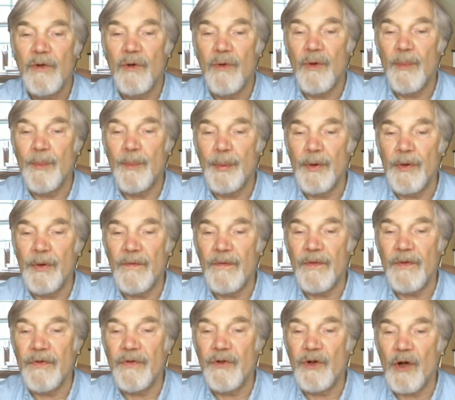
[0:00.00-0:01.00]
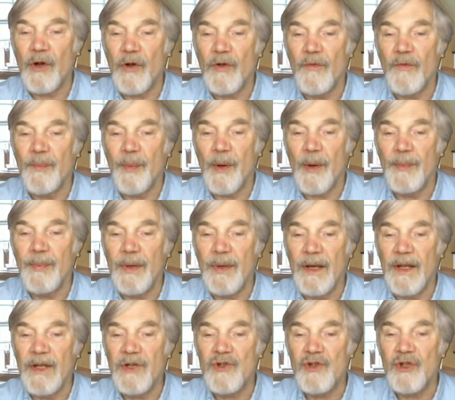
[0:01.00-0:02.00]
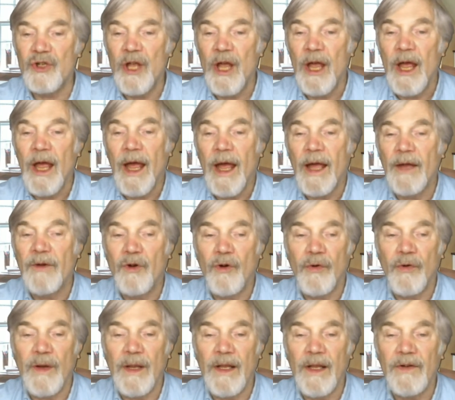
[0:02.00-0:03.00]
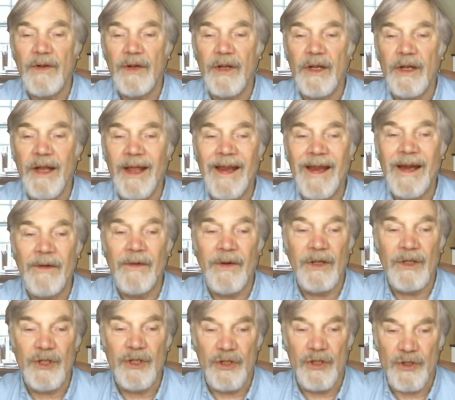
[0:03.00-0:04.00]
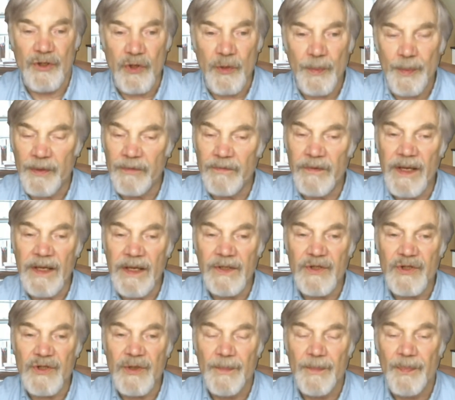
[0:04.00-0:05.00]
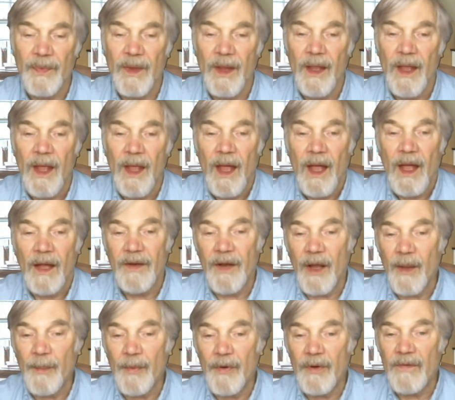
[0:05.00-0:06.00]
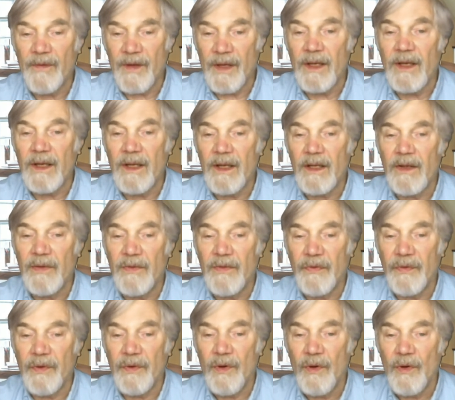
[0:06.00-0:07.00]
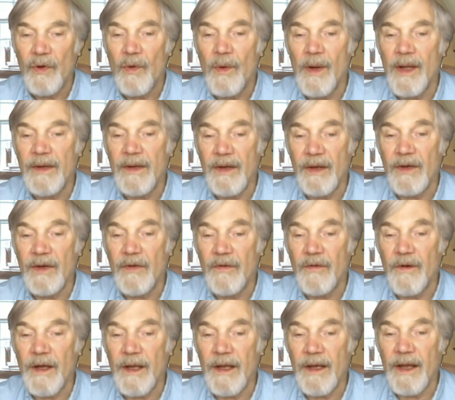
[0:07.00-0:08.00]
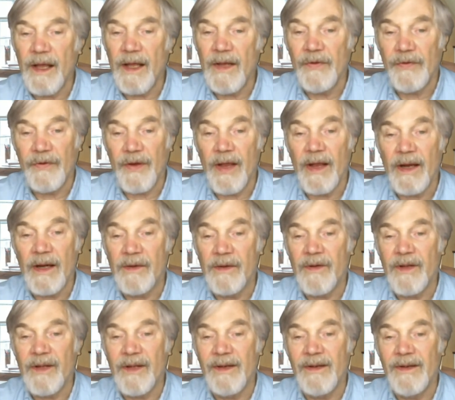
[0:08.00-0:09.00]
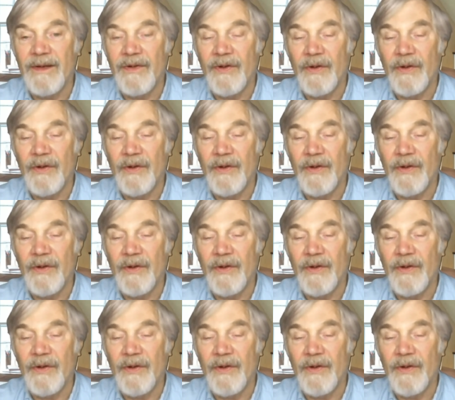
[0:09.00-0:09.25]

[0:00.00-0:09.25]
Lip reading: to improve the stock of population and create an Aryan super race. A number of Indians who identified as Aryan